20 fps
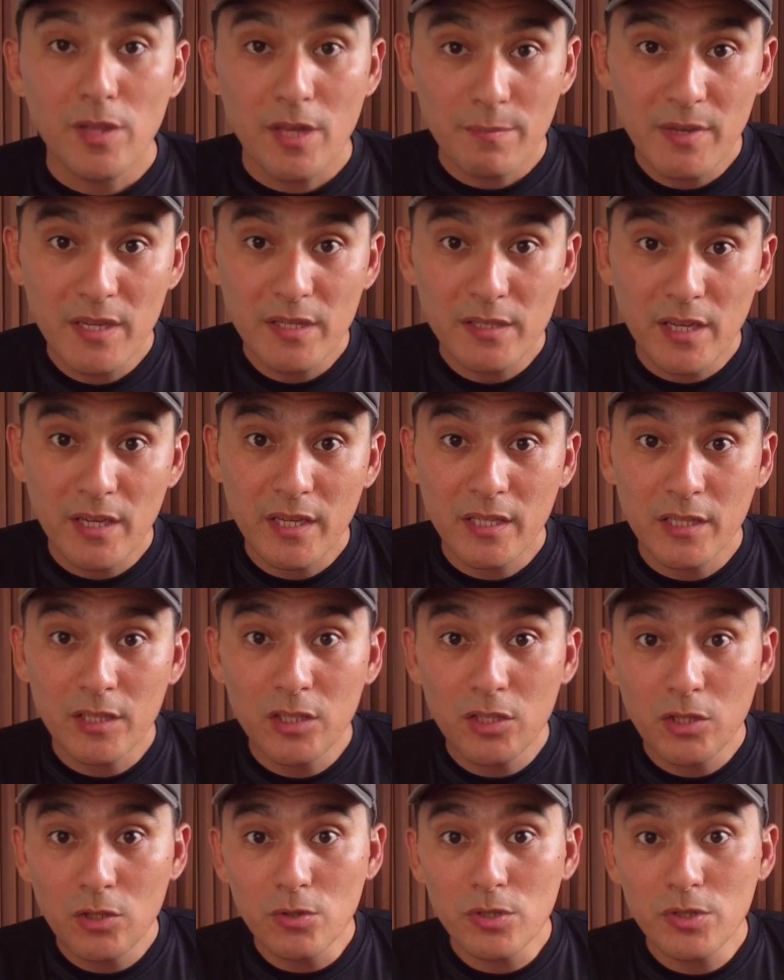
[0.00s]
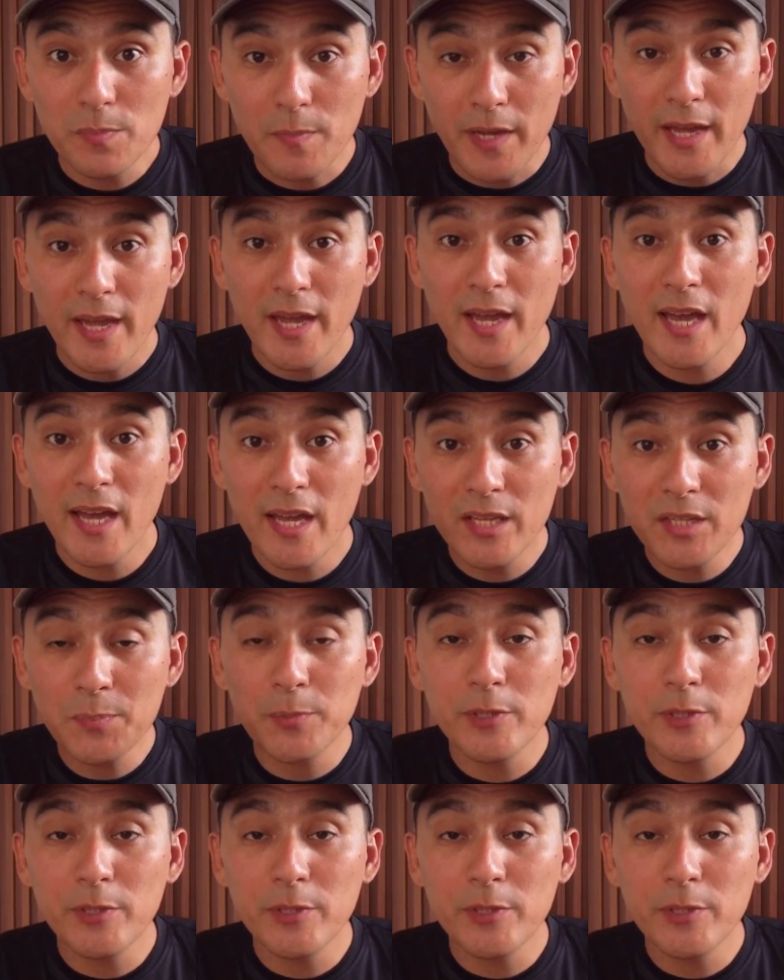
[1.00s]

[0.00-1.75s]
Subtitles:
that means I can use my hands,